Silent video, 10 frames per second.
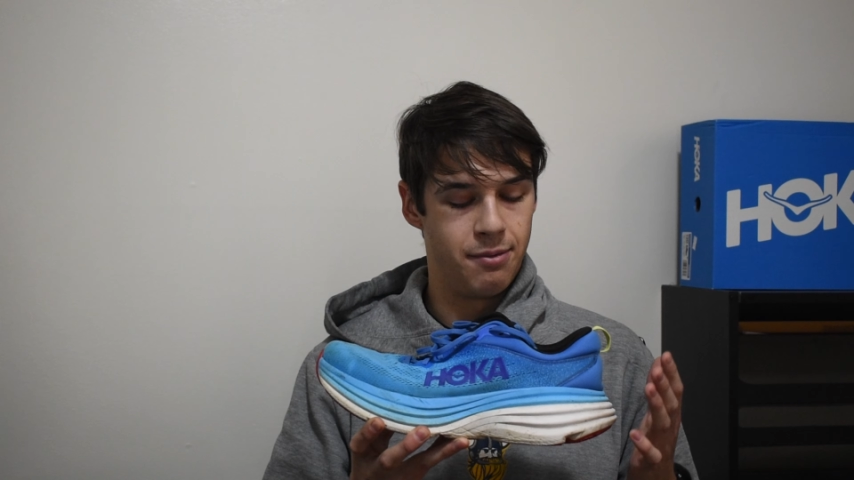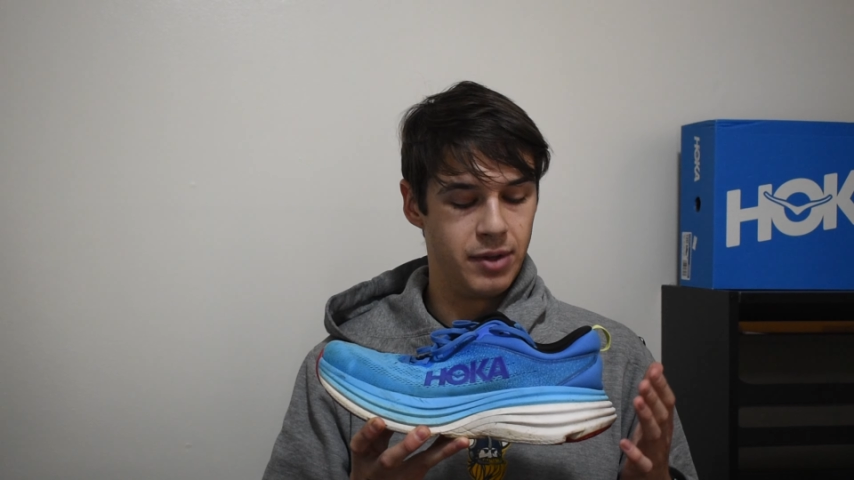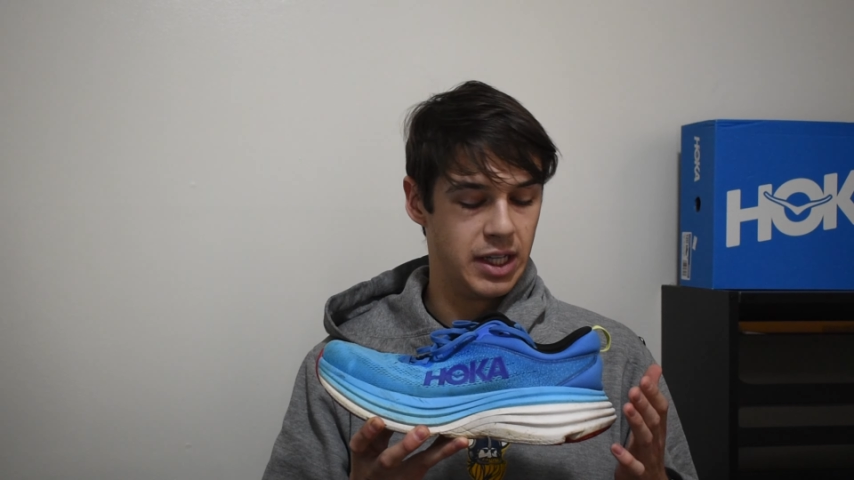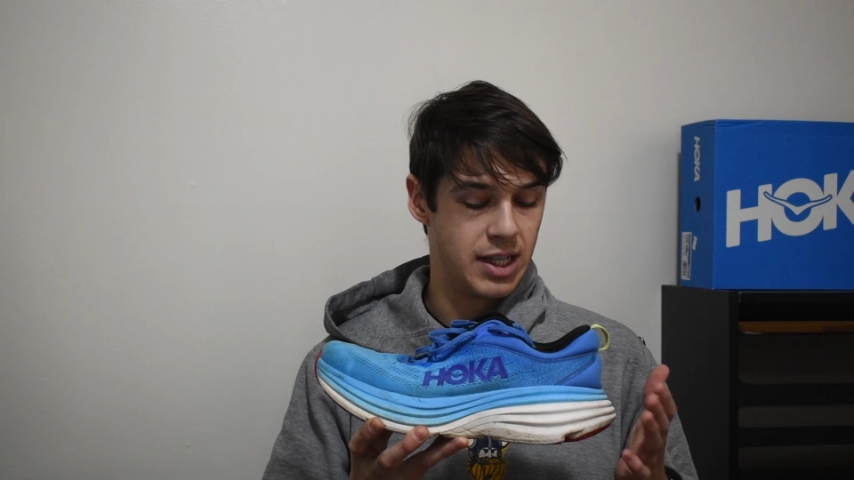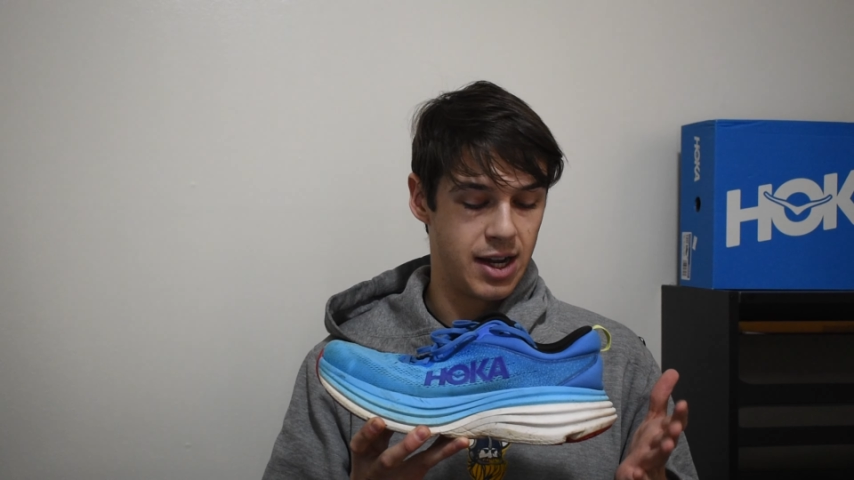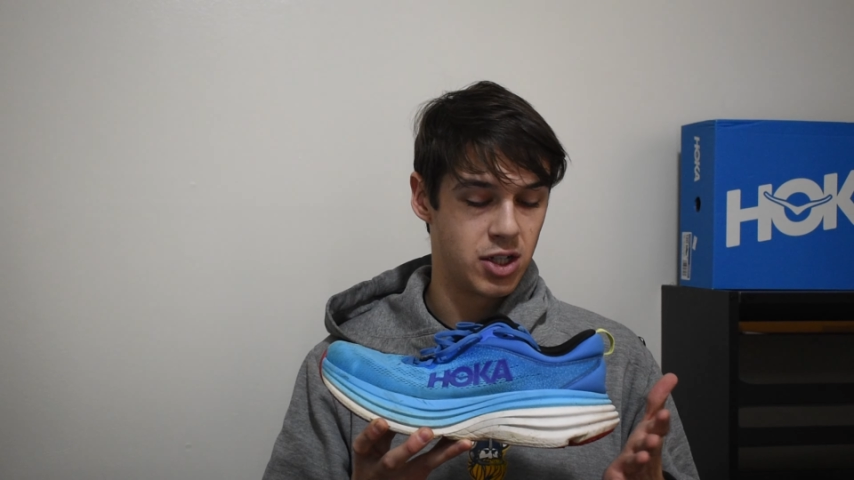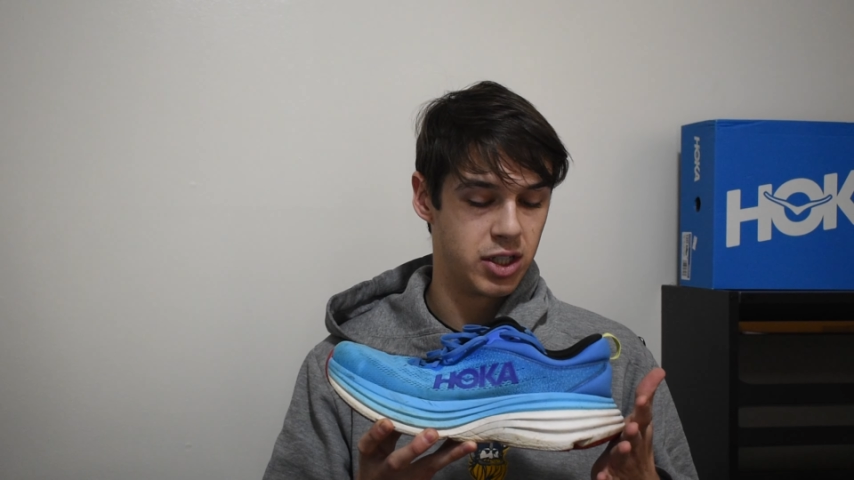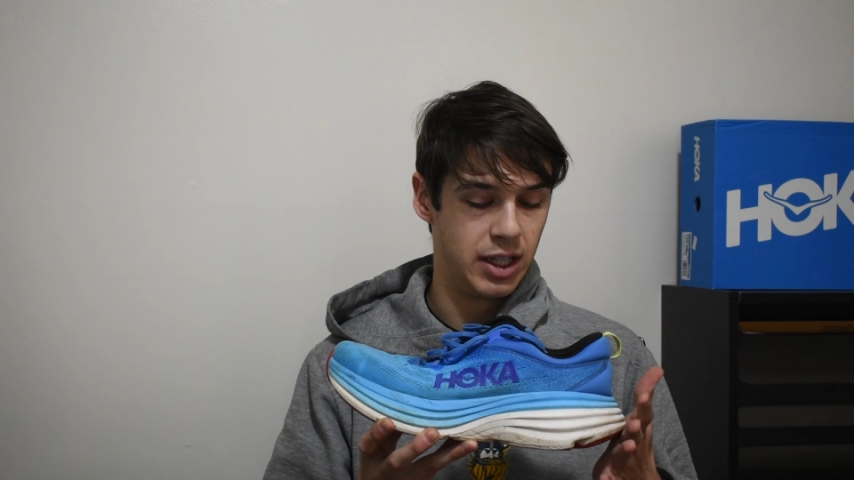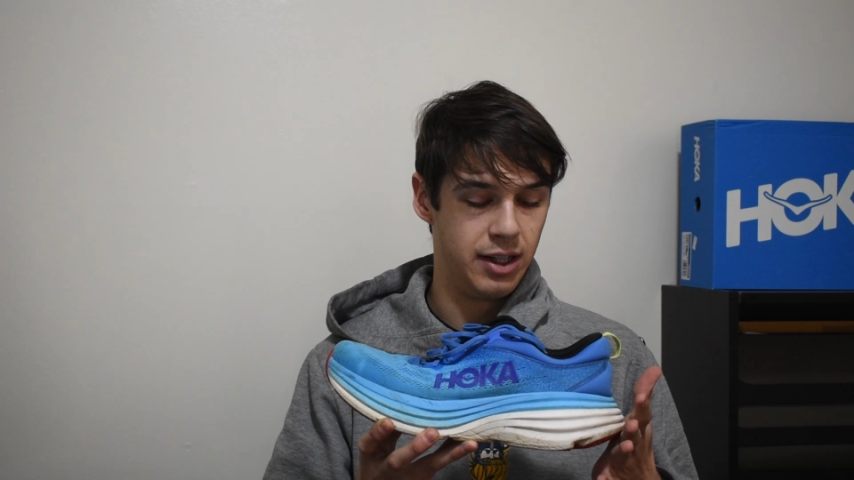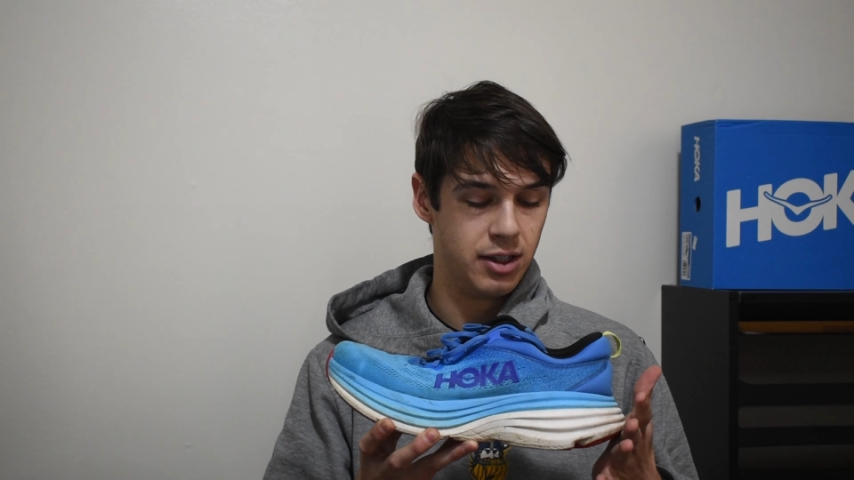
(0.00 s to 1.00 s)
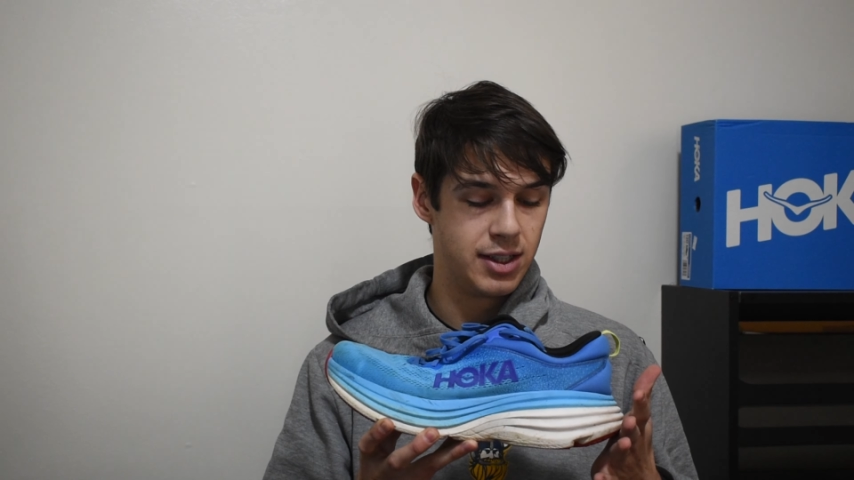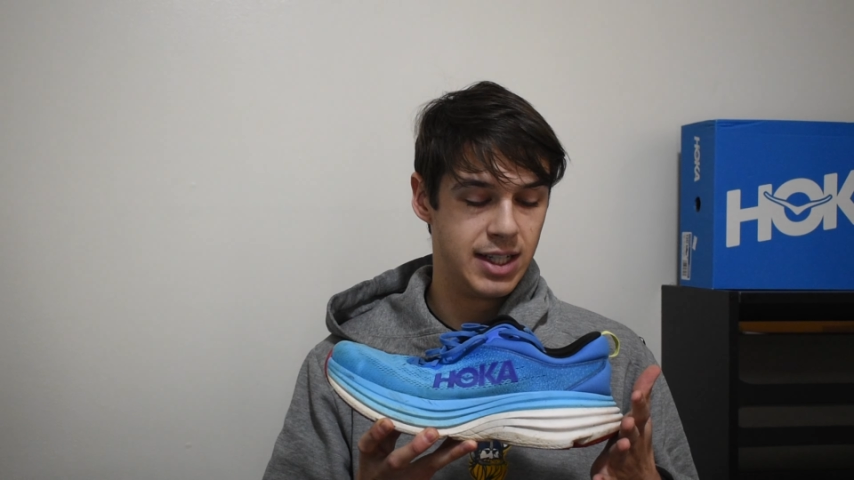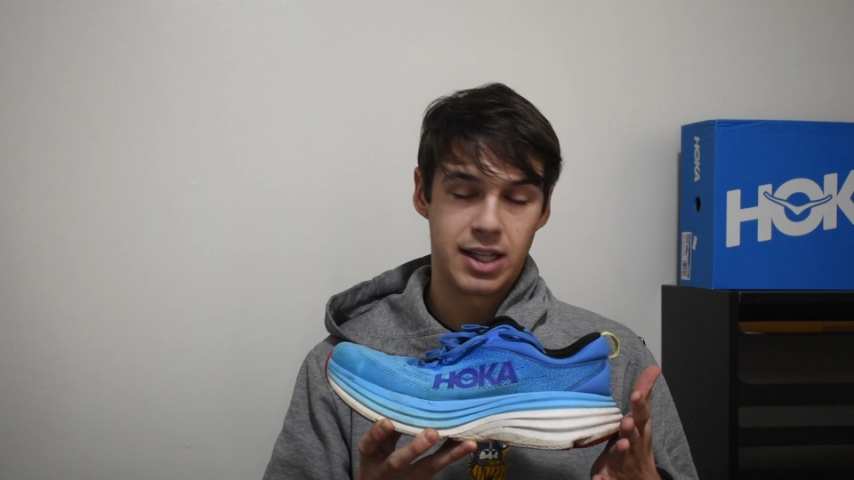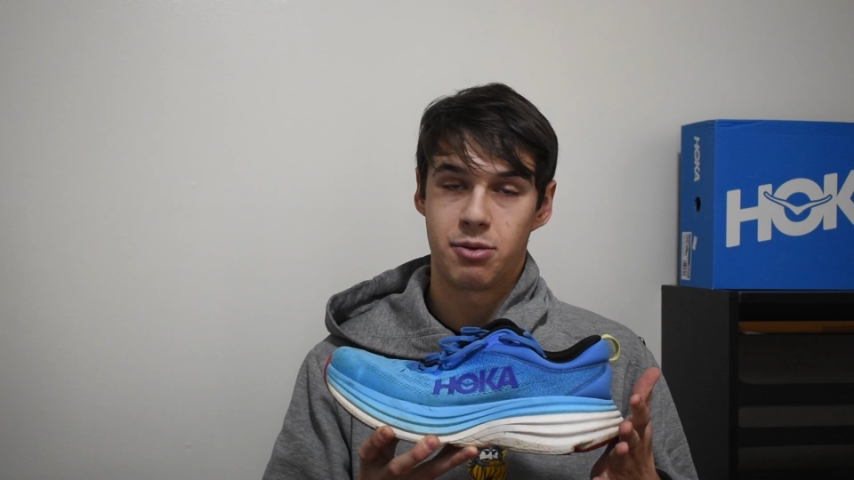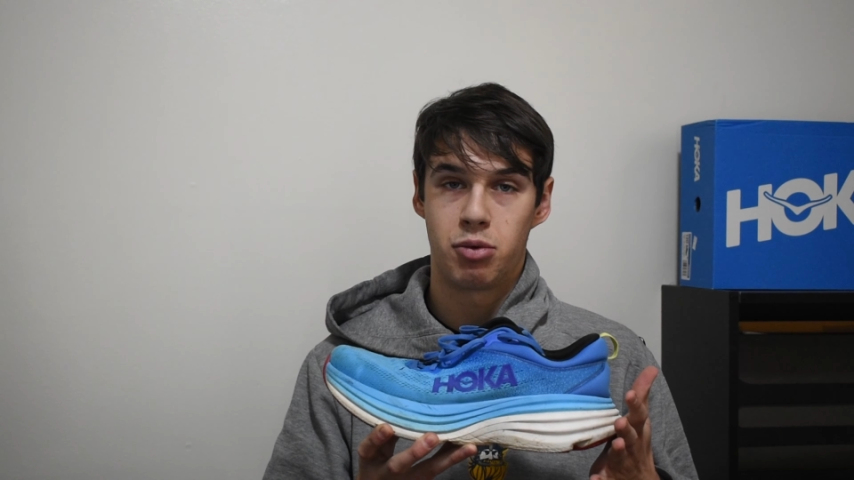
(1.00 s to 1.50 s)
It's actually
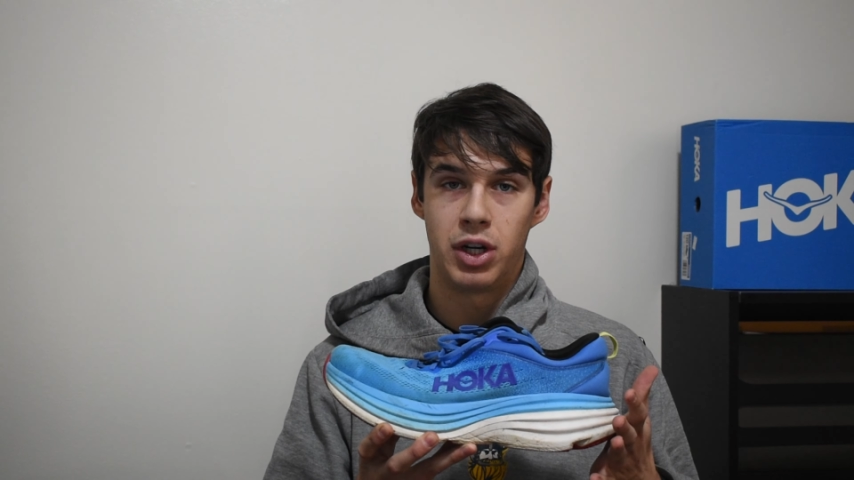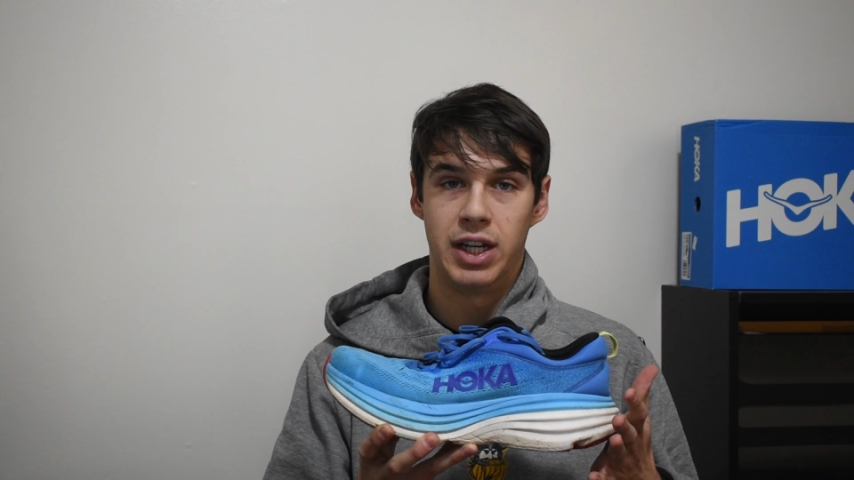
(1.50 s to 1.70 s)
sits pretty